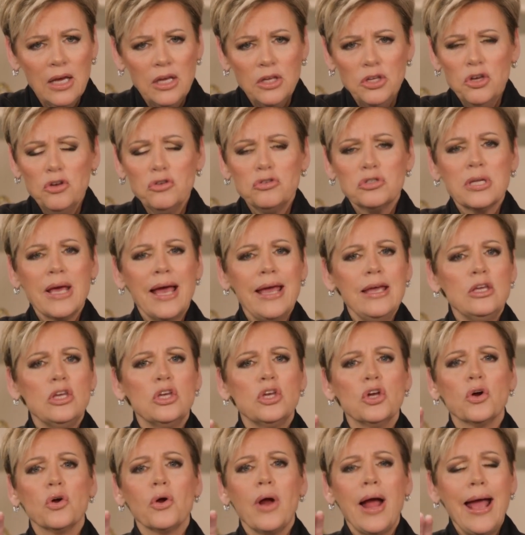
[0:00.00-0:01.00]
you
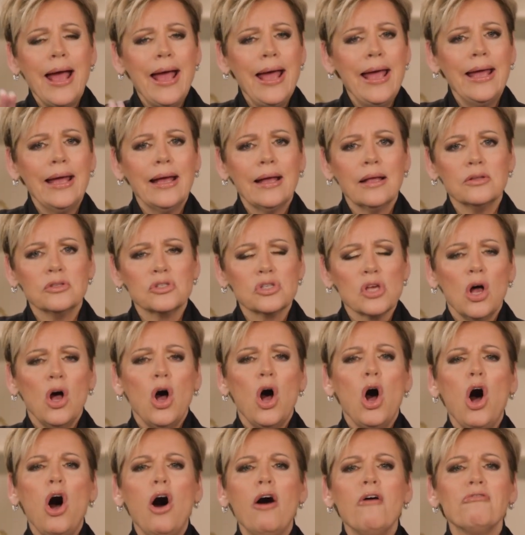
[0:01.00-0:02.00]
take your hands
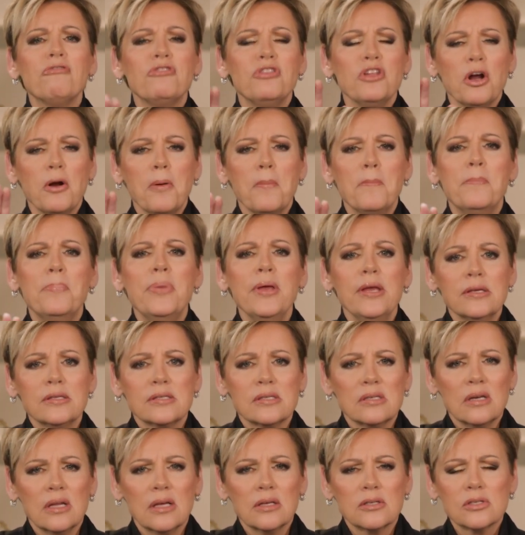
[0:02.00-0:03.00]
off their
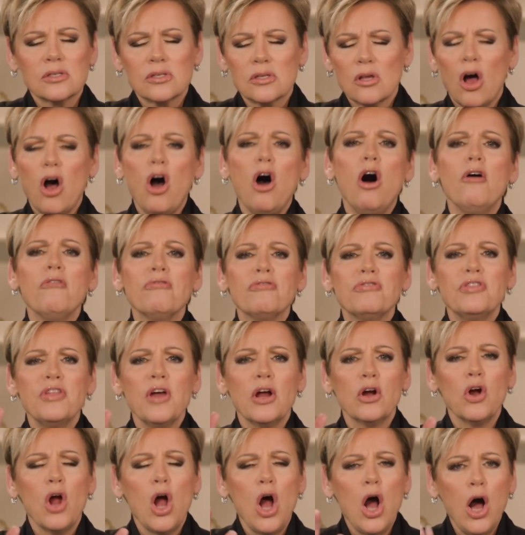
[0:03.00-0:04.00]
business, off
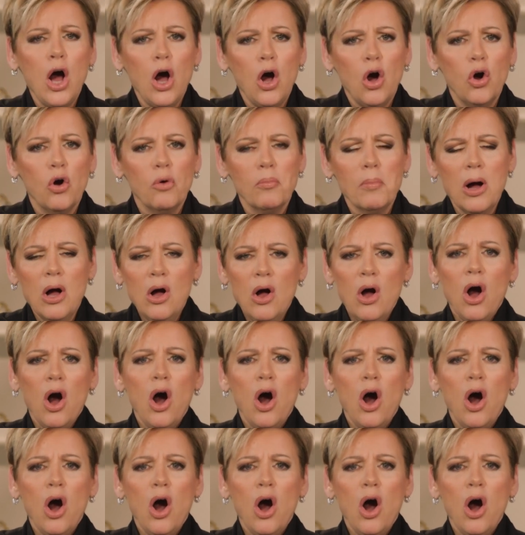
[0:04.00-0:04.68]
their home,